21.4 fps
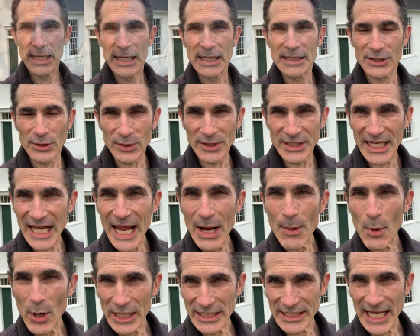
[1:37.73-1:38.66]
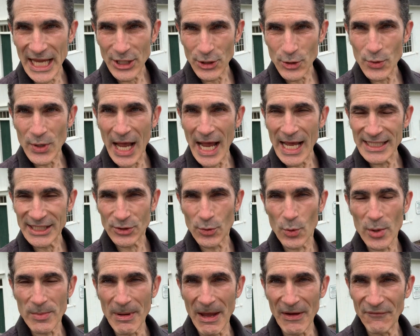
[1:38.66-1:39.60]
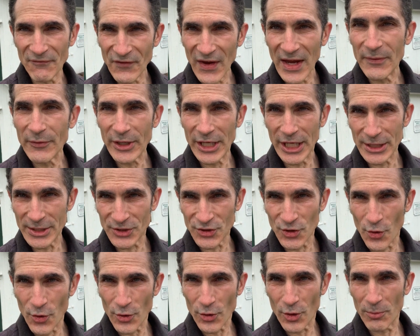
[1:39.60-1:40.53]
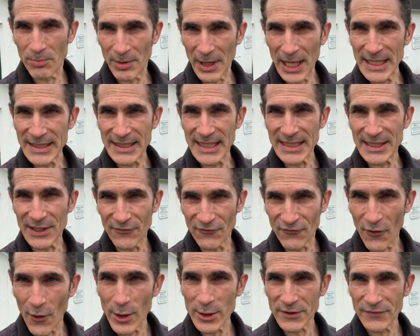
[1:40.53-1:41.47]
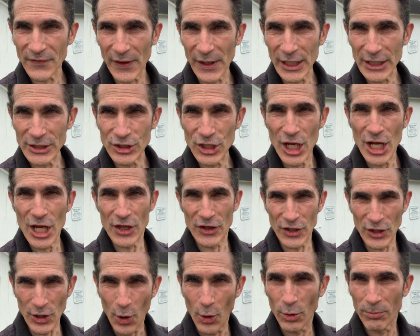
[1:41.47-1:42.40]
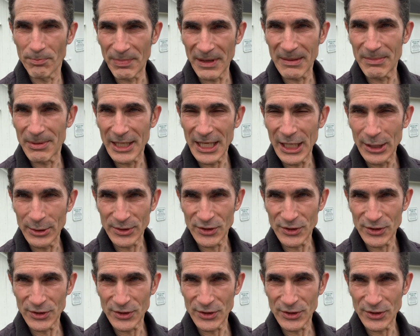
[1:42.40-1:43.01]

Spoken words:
So today I want to take you guys to one of my favorite historical places in Falls Village, the old Beebe Hill